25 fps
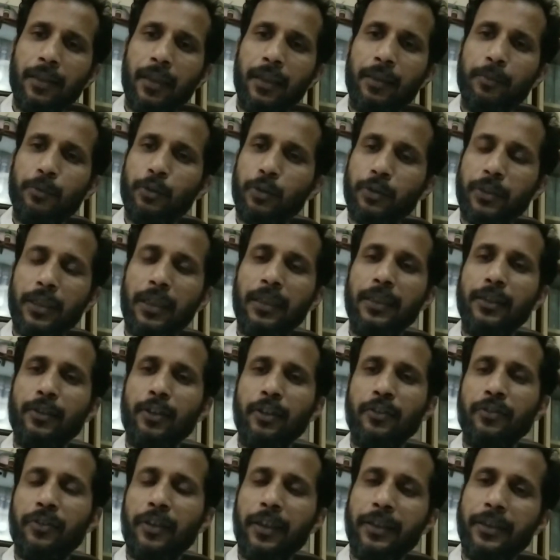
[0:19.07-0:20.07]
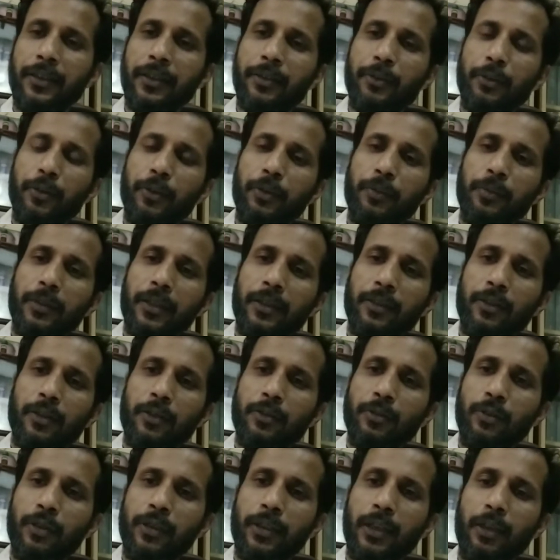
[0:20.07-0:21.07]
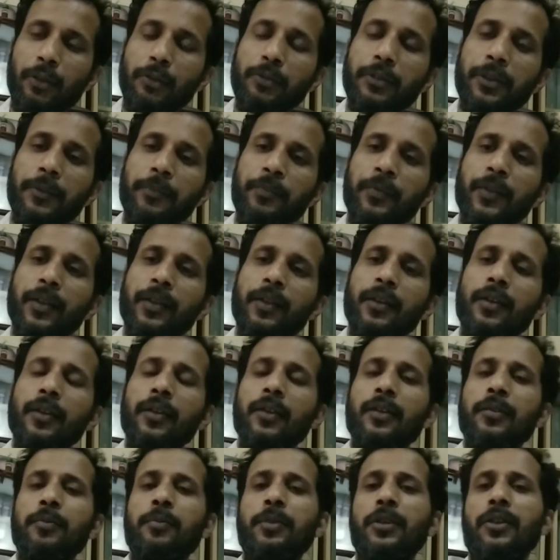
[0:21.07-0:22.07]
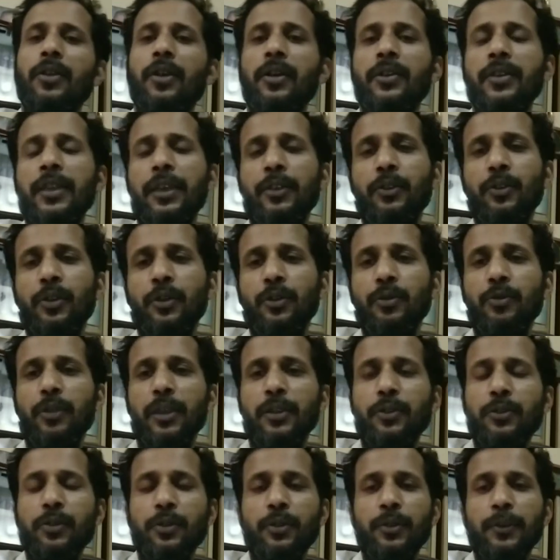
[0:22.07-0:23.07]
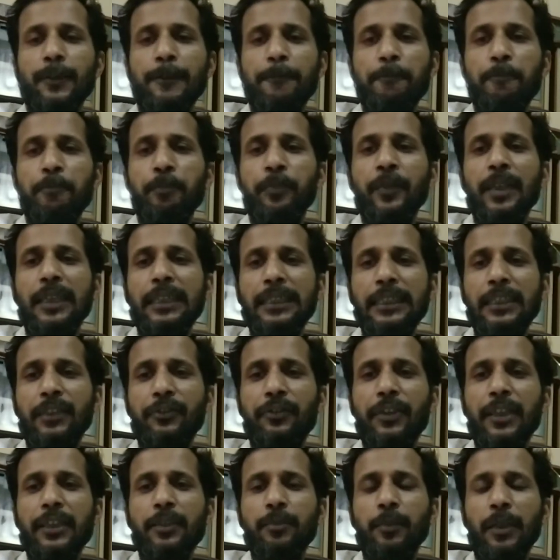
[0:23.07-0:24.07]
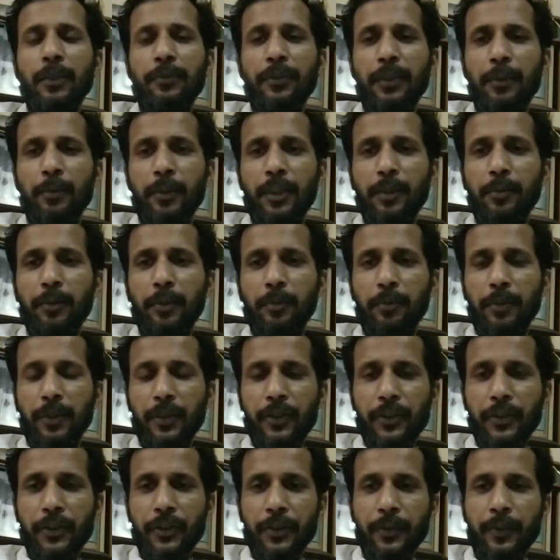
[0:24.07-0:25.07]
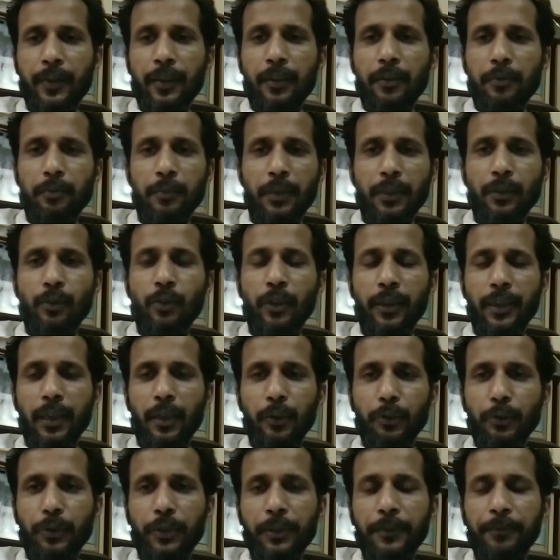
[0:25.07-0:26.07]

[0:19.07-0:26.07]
I am totally confined at home and not going out because I don't want to infect my family members by going out.